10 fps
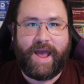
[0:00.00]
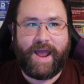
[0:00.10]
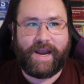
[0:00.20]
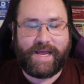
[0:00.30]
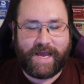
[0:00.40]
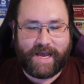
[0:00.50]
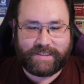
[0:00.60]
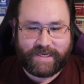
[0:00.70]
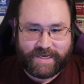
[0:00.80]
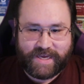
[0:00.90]
And he
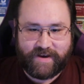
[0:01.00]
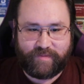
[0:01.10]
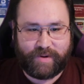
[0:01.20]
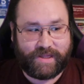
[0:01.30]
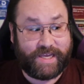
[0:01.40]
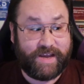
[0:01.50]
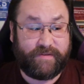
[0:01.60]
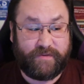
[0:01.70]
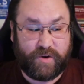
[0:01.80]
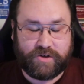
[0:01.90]
has a gift, but the
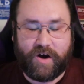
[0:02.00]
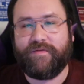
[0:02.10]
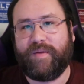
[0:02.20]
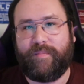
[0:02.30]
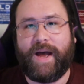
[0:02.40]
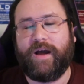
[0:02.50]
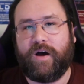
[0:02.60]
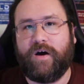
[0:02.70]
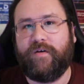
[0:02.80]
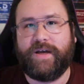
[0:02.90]
gift falls off the back
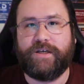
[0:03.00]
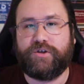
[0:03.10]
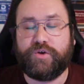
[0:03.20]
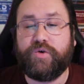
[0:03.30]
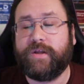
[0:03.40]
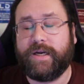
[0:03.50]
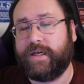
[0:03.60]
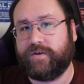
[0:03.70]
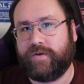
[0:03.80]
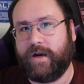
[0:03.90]
of his scooter that
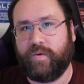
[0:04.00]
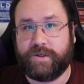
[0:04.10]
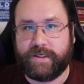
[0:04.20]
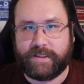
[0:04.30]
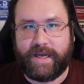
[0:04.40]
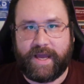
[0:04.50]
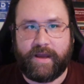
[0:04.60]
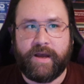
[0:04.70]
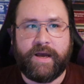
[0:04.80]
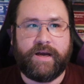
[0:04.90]
he's riding, which is
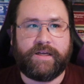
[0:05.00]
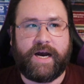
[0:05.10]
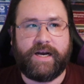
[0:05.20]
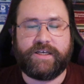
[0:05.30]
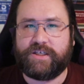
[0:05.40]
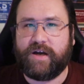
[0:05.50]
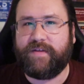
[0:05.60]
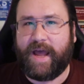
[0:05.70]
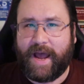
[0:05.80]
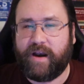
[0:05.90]
a kind of
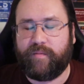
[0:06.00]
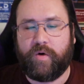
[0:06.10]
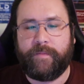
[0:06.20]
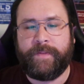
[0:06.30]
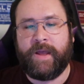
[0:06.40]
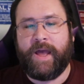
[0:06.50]
stuffed animal.